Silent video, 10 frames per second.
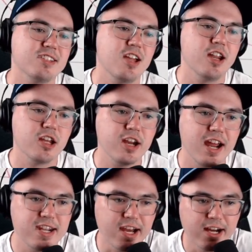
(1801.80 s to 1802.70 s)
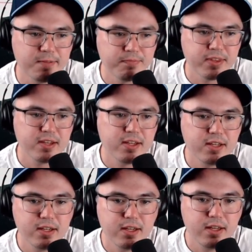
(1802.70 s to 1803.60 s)
not a good idea.
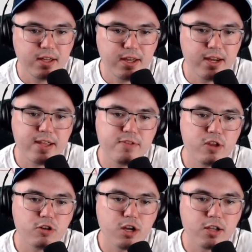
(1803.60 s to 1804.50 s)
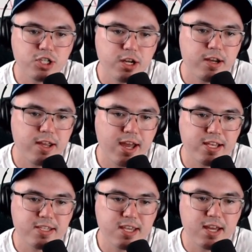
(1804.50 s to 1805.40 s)
And even though Don Cherry
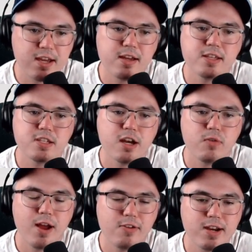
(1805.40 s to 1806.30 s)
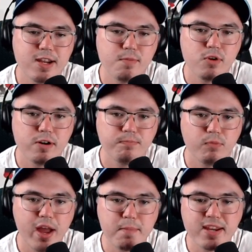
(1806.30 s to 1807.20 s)
is not around anymore, well,
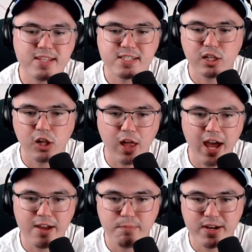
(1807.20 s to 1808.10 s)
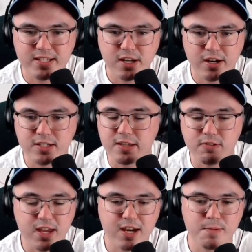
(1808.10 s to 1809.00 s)
I mean, he's still alive, but he's not on
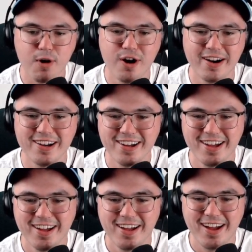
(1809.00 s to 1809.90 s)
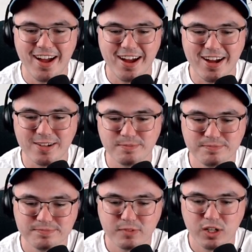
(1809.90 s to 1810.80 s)
TV anymore.
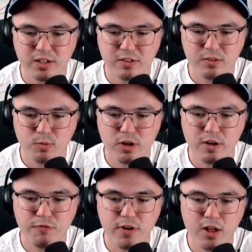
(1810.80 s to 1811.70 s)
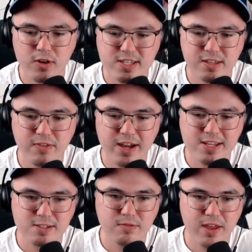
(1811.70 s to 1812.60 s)
We're going to follow his
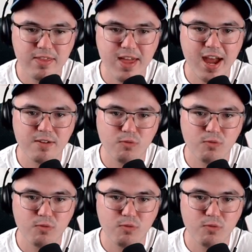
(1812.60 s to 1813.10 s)
advice in that